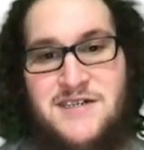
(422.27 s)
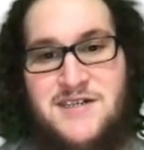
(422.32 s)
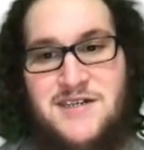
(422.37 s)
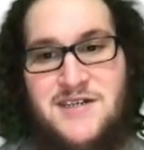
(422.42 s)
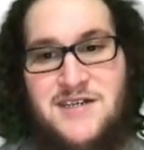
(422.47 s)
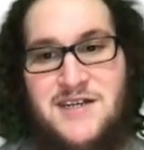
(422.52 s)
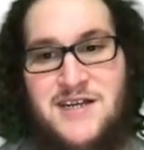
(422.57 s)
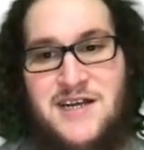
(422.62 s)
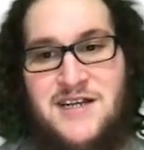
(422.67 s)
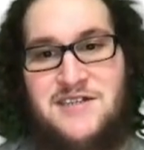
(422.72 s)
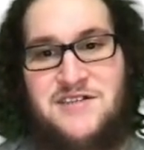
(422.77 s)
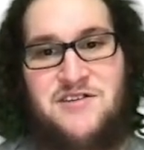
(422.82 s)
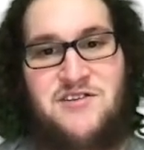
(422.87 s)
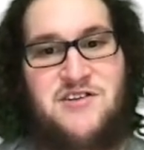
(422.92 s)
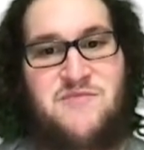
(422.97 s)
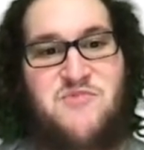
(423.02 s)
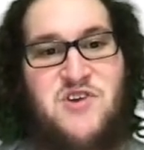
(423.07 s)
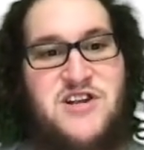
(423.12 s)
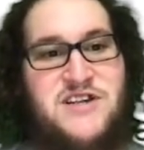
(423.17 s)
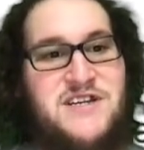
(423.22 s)
And so
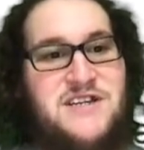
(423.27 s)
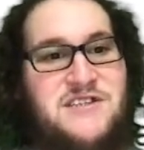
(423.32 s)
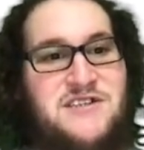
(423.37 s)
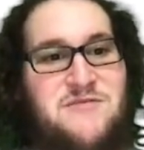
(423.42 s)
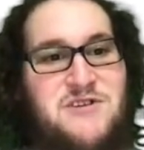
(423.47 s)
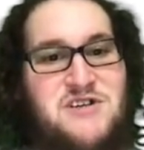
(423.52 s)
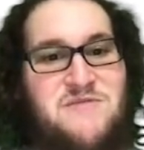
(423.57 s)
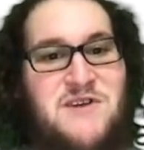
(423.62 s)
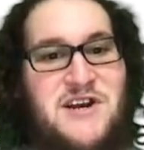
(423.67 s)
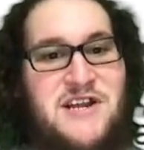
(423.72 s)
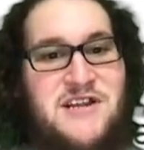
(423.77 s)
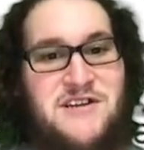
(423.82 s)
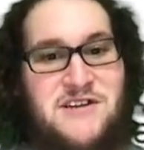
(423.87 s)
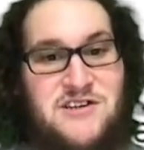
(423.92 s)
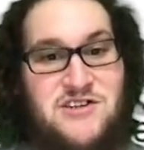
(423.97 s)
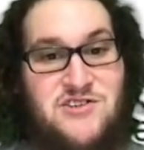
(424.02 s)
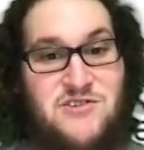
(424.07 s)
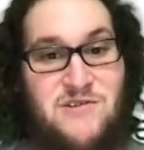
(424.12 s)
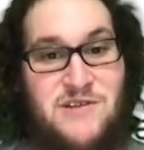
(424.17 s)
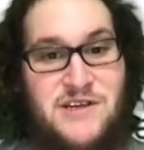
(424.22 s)
they're printing so much money to
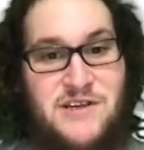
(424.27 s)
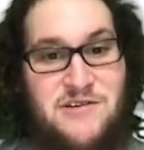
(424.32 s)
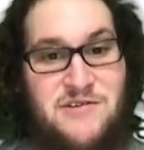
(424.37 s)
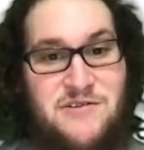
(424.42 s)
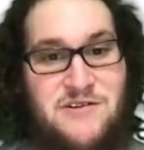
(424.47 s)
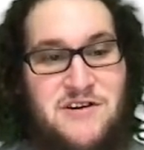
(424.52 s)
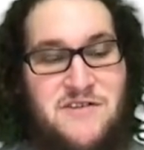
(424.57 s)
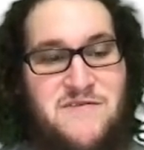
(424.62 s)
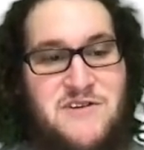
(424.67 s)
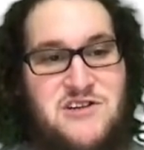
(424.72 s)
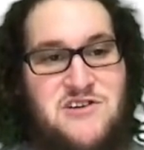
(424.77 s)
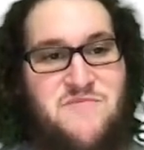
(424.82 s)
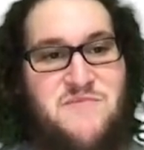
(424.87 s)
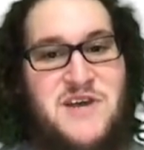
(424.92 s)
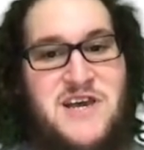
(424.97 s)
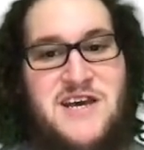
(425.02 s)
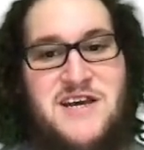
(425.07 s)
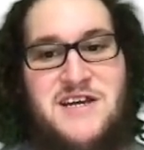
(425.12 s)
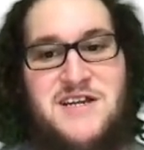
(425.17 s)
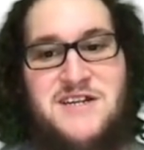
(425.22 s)
control the yield curve in
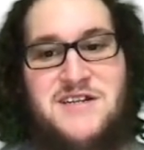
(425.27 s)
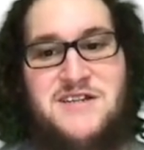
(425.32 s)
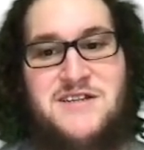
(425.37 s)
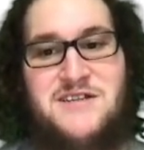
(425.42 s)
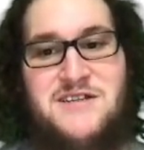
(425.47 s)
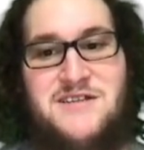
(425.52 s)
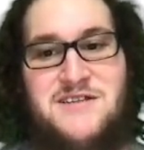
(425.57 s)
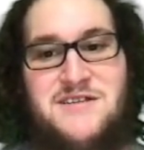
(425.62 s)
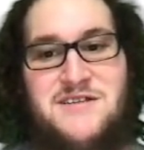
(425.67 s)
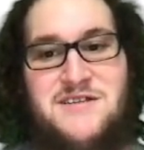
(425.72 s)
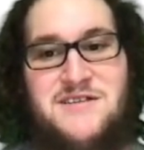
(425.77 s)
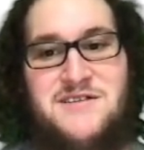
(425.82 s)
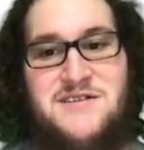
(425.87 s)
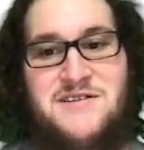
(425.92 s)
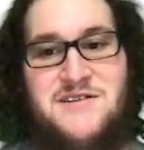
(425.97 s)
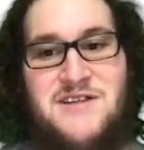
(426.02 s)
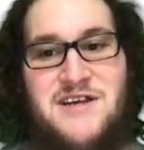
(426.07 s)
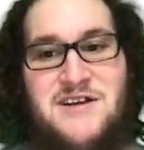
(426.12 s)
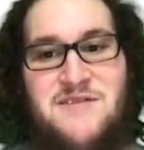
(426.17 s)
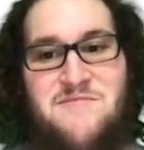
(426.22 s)
Japan,
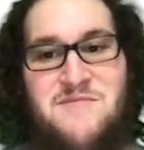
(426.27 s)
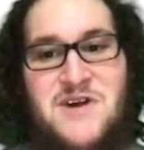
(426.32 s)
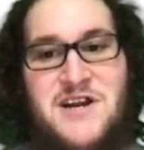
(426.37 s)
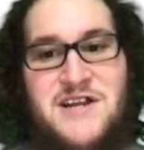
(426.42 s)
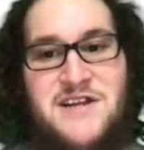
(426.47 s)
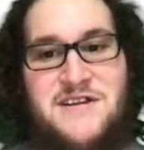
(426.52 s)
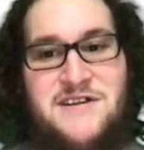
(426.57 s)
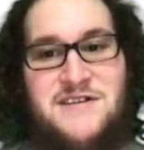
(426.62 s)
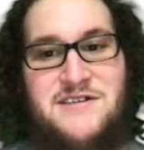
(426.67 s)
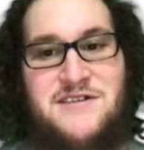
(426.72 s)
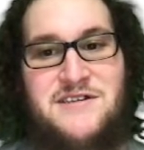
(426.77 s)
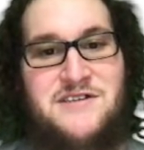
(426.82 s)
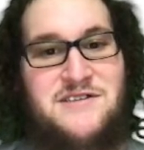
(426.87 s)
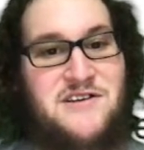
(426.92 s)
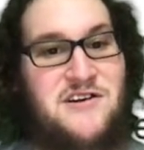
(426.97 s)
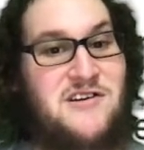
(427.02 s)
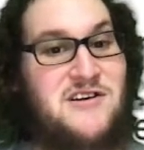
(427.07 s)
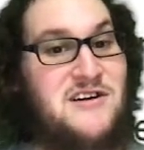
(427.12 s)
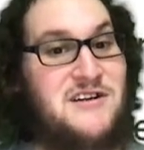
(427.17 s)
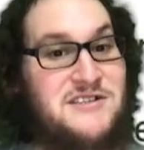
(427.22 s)
so that money doesn't
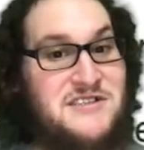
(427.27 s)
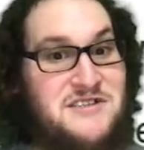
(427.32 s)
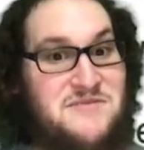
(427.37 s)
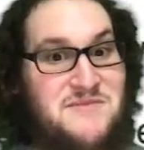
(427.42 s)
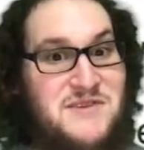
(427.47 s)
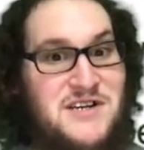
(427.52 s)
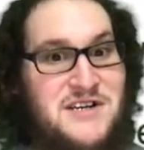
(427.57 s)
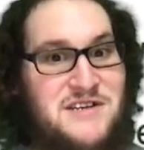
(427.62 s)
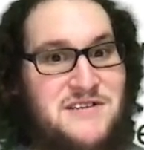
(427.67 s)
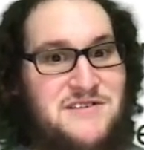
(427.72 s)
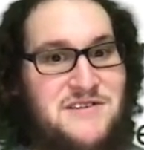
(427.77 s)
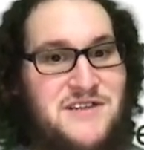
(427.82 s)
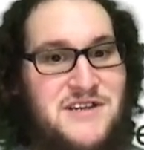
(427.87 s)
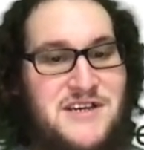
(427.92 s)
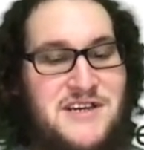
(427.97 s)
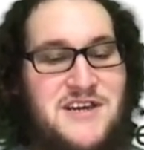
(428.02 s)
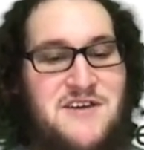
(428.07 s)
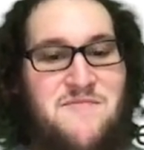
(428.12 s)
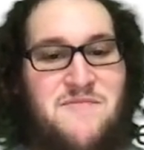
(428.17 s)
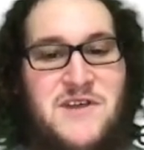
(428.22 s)
start costing money, so they
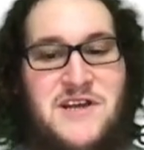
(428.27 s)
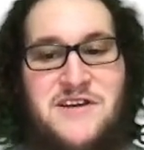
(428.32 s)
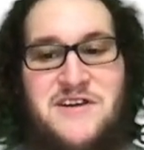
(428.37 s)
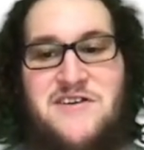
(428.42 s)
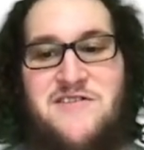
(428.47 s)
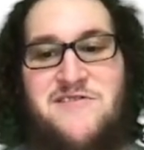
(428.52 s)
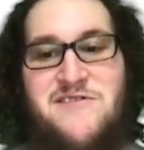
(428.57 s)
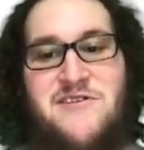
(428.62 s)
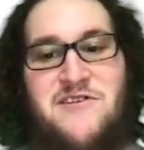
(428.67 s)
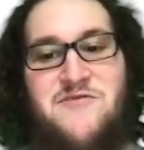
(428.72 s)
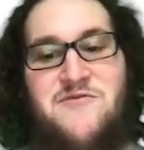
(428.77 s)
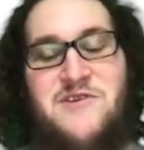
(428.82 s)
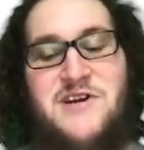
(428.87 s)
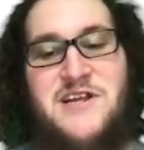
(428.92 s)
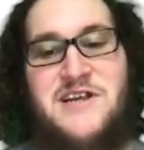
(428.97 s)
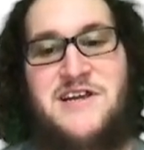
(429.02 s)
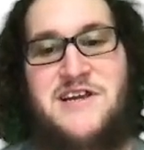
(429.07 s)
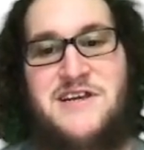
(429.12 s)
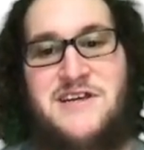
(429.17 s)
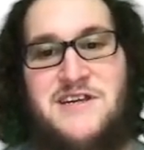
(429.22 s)
can keep like huge
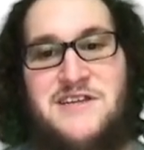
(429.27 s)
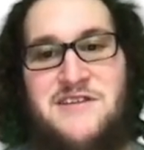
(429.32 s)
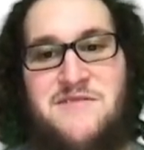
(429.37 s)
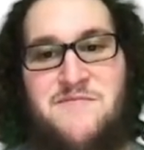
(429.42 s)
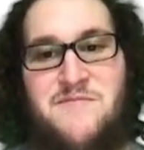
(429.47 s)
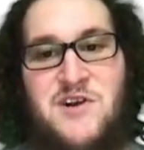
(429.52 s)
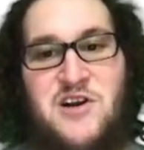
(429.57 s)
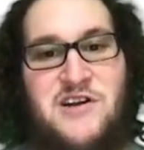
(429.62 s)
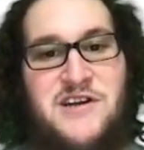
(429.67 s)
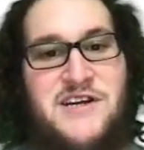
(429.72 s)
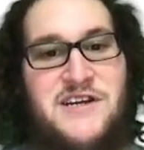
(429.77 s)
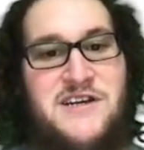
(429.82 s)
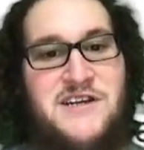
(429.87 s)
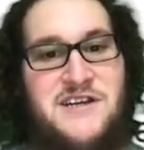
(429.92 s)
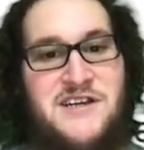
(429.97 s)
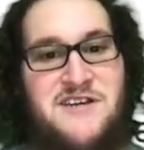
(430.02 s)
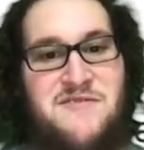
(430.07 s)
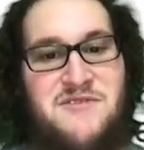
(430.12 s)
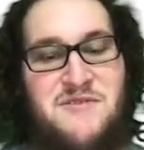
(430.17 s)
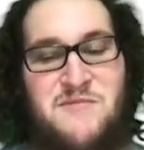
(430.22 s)
liquidity in the market
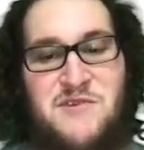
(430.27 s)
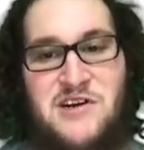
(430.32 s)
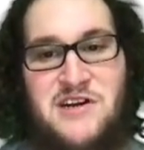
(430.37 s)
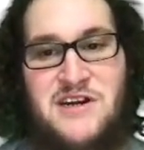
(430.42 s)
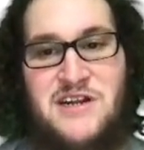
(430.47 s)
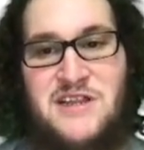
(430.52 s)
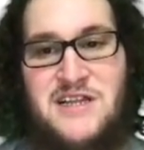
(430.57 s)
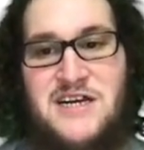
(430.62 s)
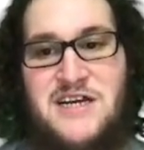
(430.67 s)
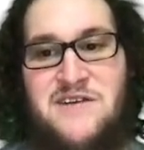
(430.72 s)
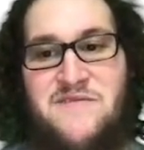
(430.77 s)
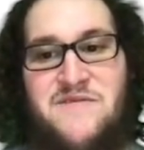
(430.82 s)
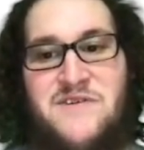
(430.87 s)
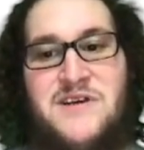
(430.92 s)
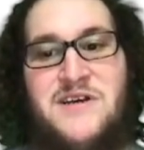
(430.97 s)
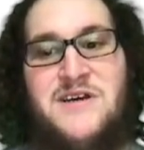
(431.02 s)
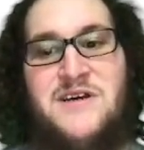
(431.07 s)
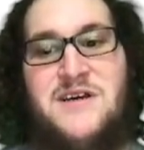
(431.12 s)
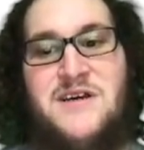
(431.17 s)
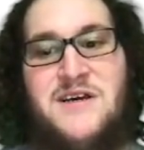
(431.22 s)
and keep the market alive.
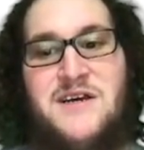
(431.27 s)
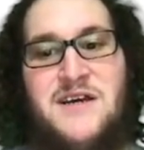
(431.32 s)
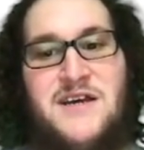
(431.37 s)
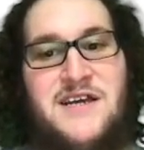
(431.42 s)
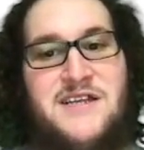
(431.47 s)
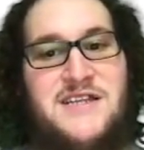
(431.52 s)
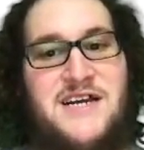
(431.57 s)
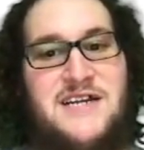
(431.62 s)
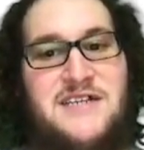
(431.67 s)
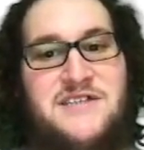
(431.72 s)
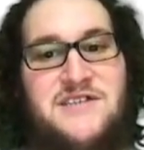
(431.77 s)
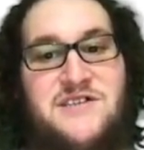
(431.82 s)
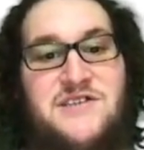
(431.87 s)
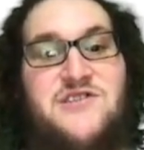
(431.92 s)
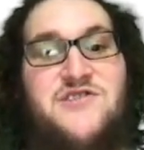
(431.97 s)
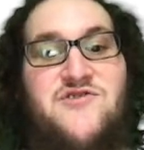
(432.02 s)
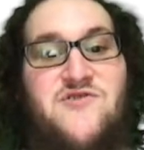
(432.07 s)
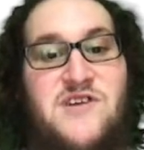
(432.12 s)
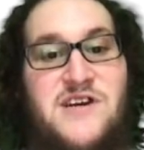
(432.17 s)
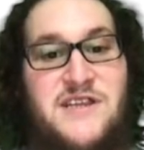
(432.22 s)
And that's
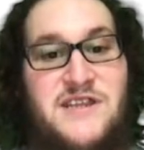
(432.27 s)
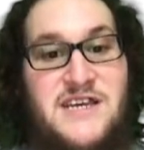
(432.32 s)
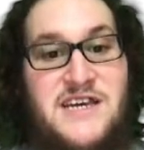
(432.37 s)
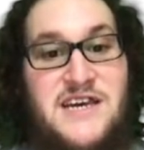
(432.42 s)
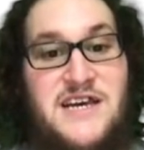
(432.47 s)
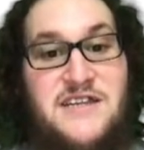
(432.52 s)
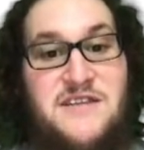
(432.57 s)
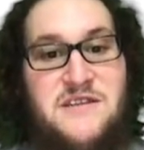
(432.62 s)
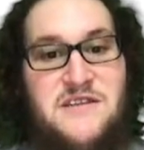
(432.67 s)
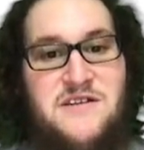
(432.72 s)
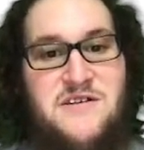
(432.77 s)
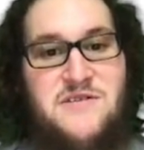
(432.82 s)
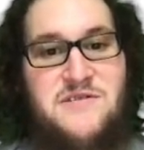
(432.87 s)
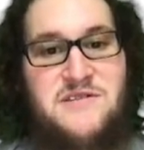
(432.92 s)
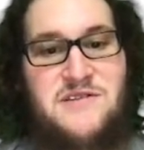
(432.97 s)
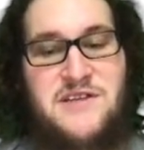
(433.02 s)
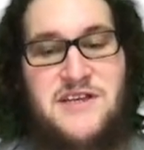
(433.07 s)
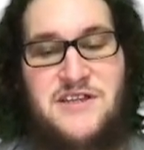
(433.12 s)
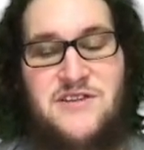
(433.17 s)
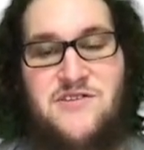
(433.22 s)
destroying the yen though.
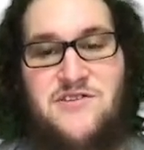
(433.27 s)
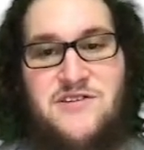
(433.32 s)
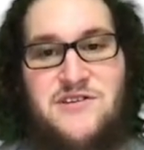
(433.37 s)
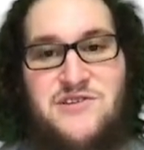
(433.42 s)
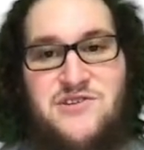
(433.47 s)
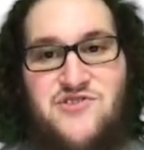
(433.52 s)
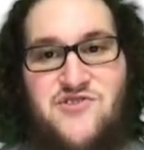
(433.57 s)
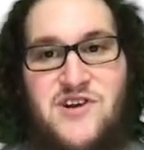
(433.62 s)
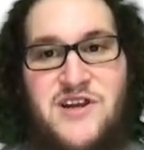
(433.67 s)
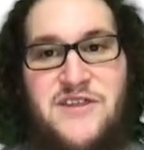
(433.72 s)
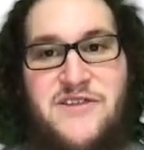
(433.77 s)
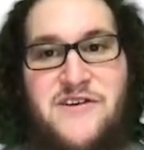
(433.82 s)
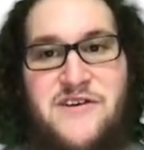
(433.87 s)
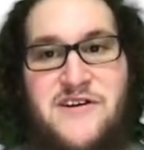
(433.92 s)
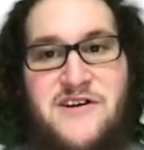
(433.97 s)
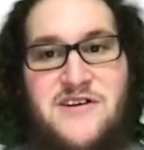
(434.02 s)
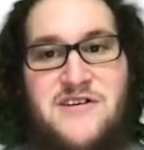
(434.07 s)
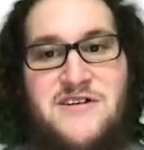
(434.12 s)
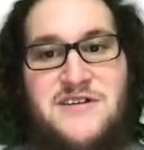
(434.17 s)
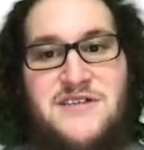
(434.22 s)
So like they're destroying their
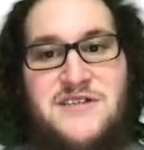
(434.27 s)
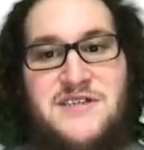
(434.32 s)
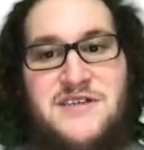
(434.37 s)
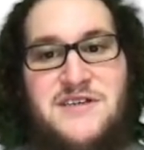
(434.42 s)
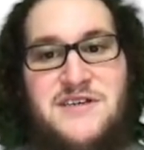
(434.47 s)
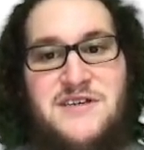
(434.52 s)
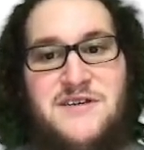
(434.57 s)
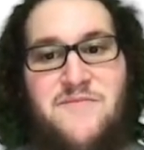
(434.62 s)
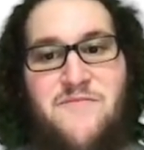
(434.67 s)
currency.